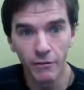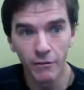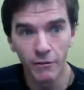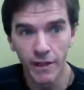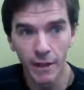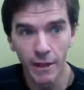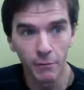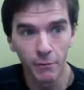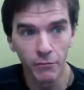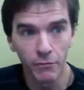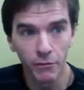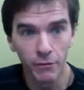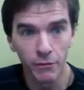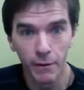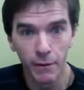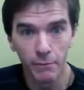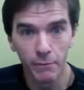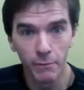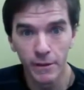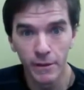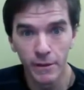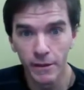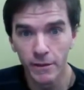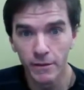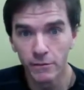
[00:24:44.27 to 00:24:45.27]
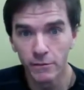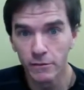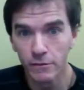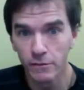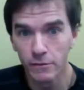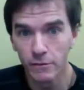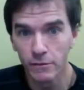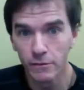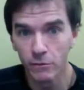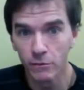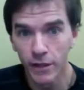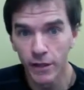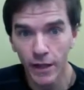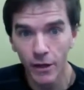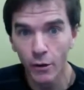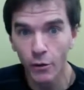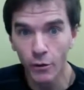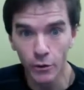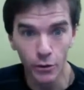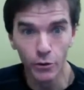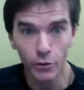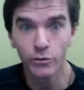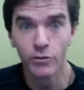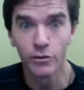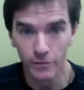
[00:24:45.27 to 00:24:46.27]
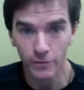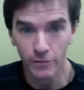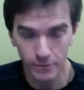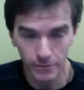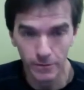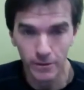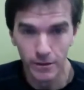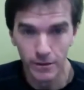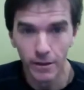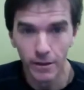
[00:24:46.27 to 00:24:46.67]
of examples from them because they don't use us.